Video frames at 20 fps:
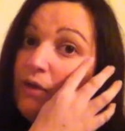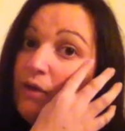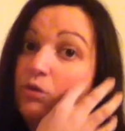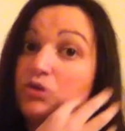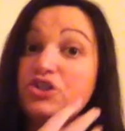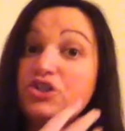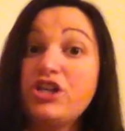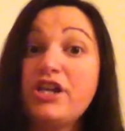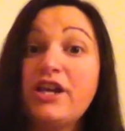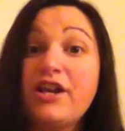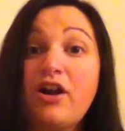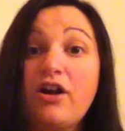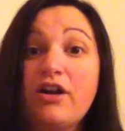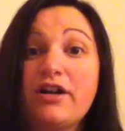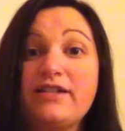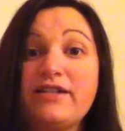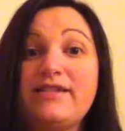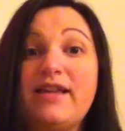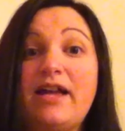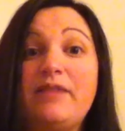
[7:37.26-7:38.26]
Well, she had
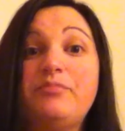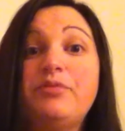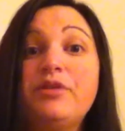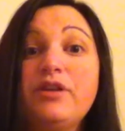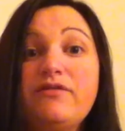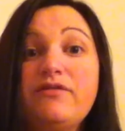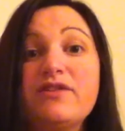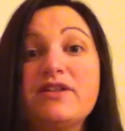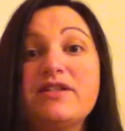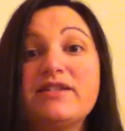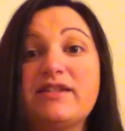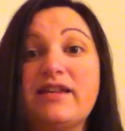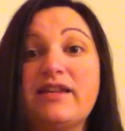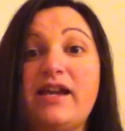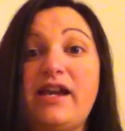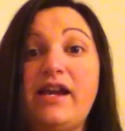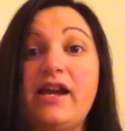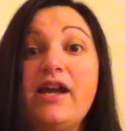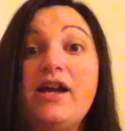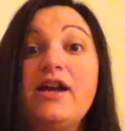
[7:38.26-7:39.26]
already said
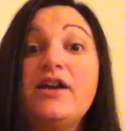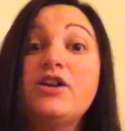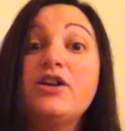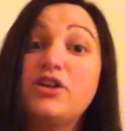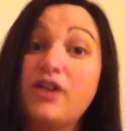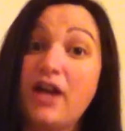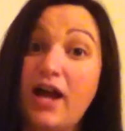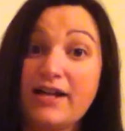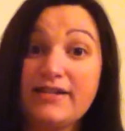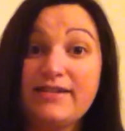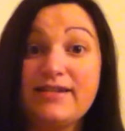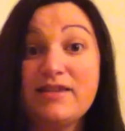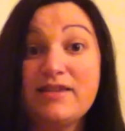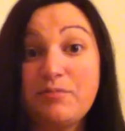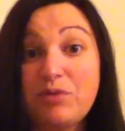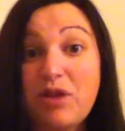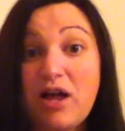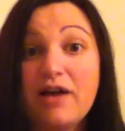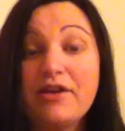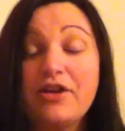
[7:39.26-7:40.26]
previously, I see
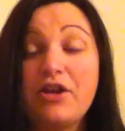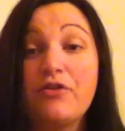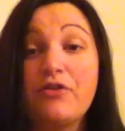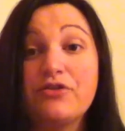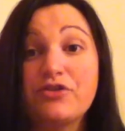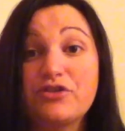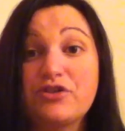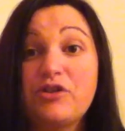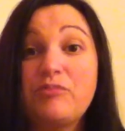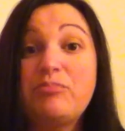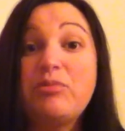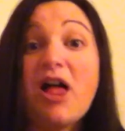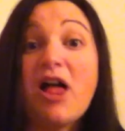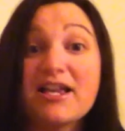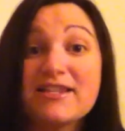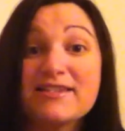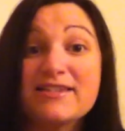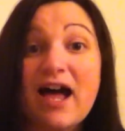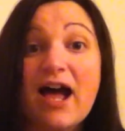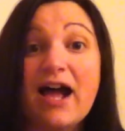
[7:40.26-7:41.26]
the good
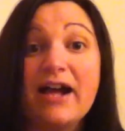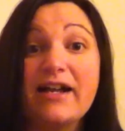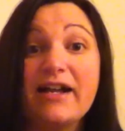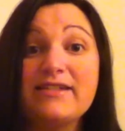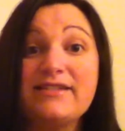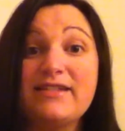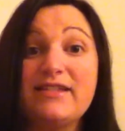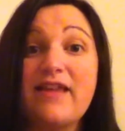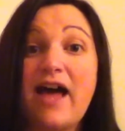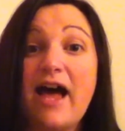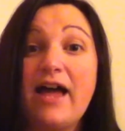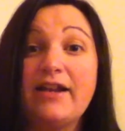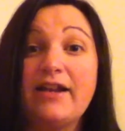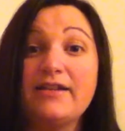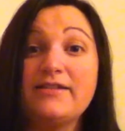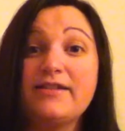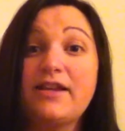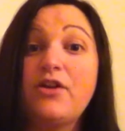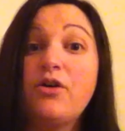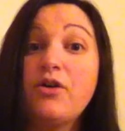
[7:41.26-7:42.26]
plus sign. I see that. And
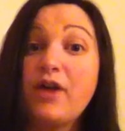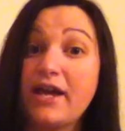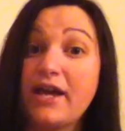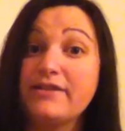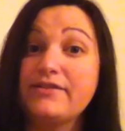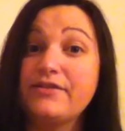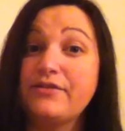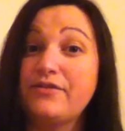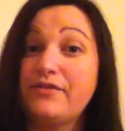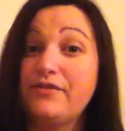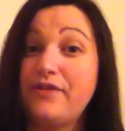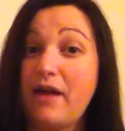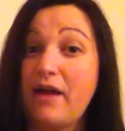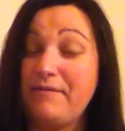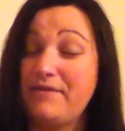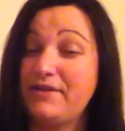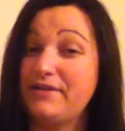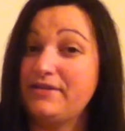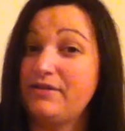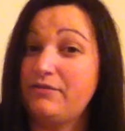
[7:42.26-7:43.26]
I said, okay, so
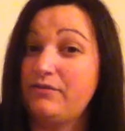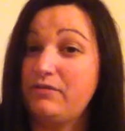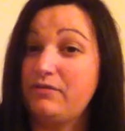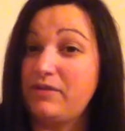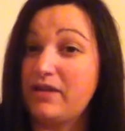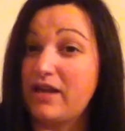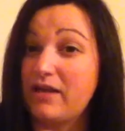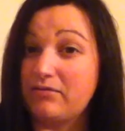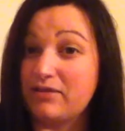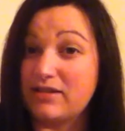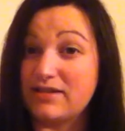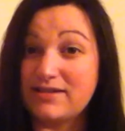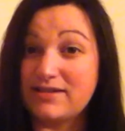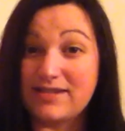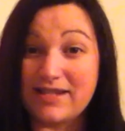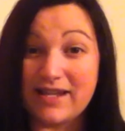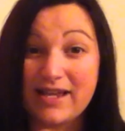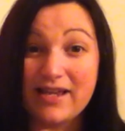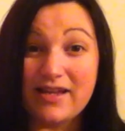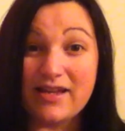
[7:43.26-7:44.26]
that means that we'd be able to
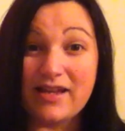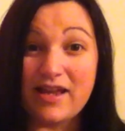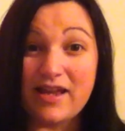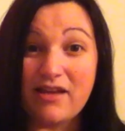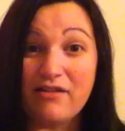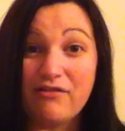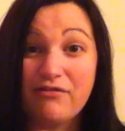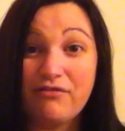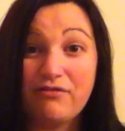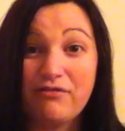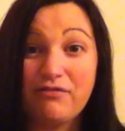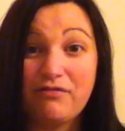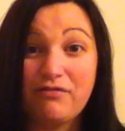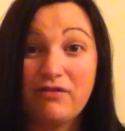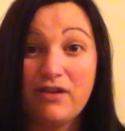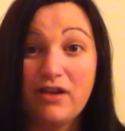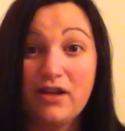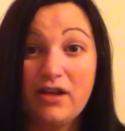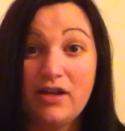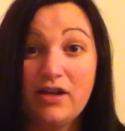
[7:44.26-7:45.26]
see it if
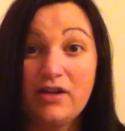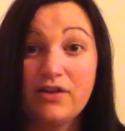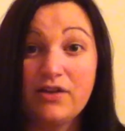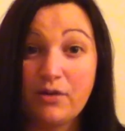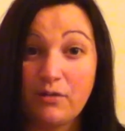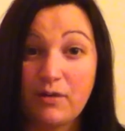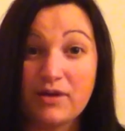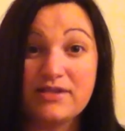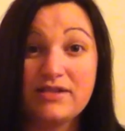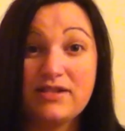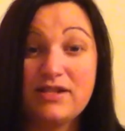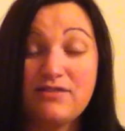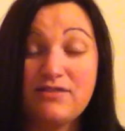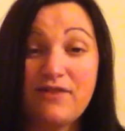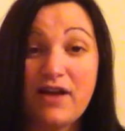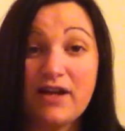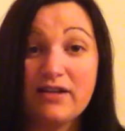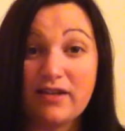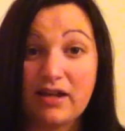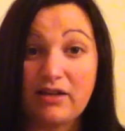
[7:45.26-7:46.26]
there was a
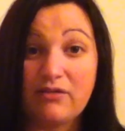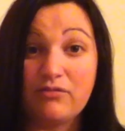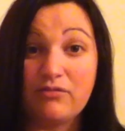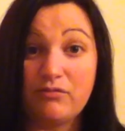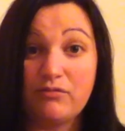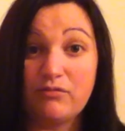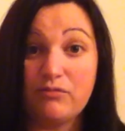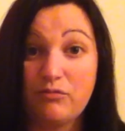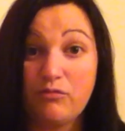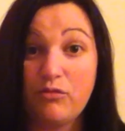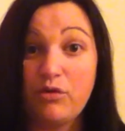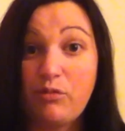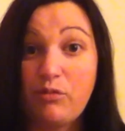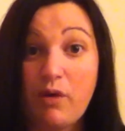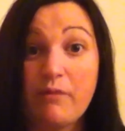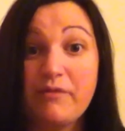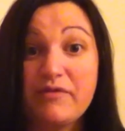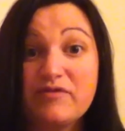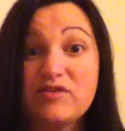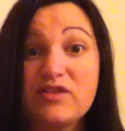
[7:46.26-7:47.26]
defect, like with
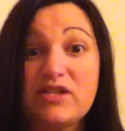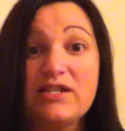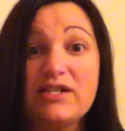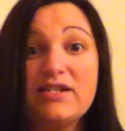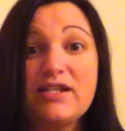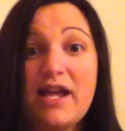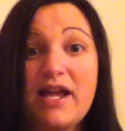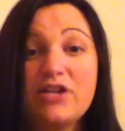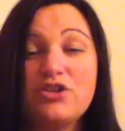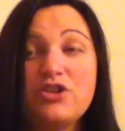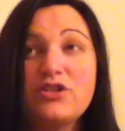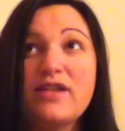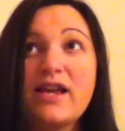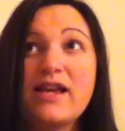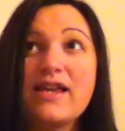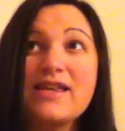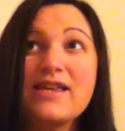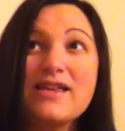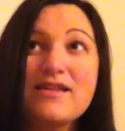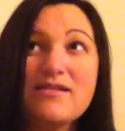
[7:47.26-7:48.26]
what we've seen today. And she's
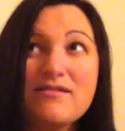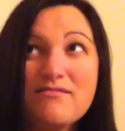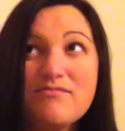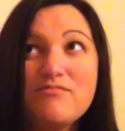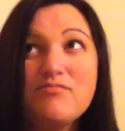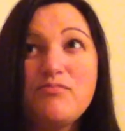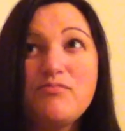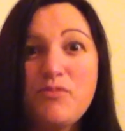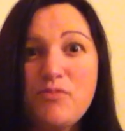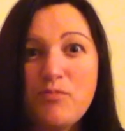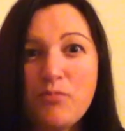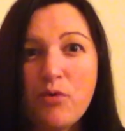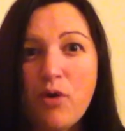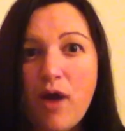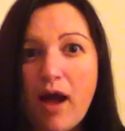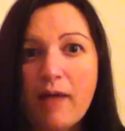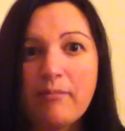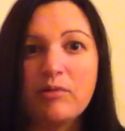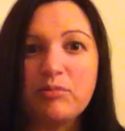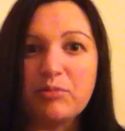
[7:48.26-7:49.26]
like,
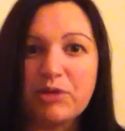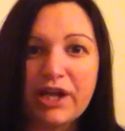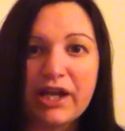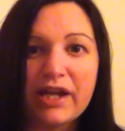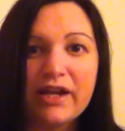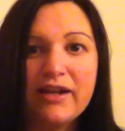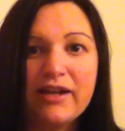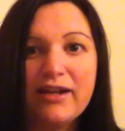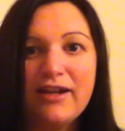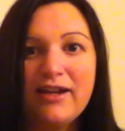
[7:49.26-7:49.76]
probably.